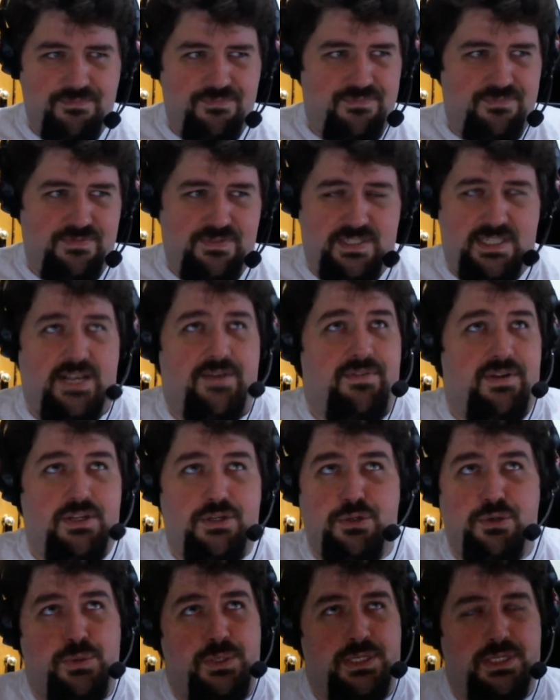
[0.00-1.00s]

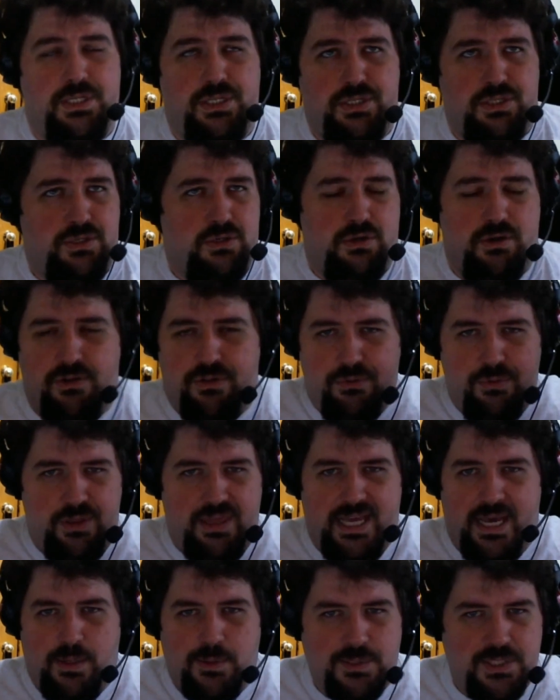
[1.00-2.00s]
72 inches or
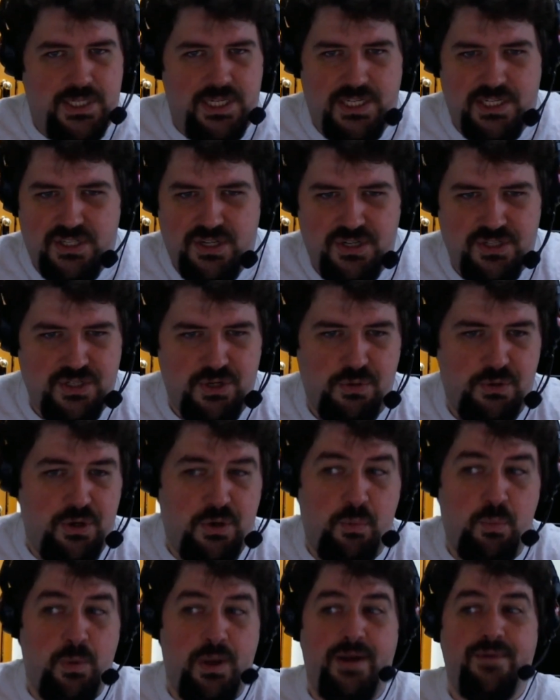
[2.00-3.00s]
3,000 inches or
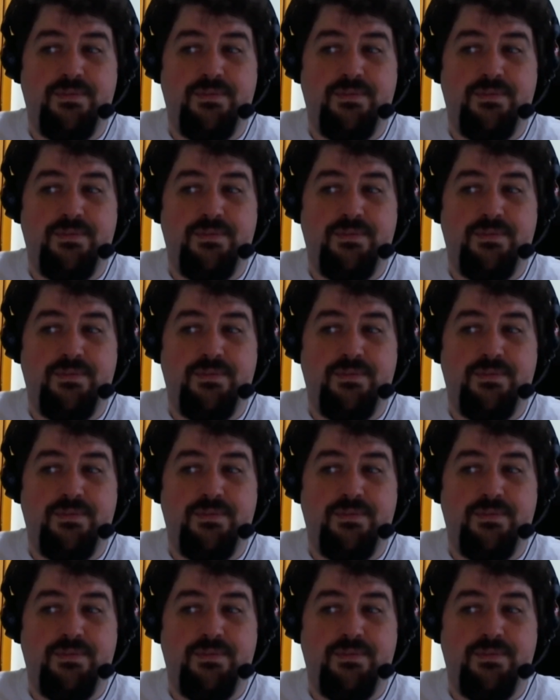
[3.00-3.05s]
whatever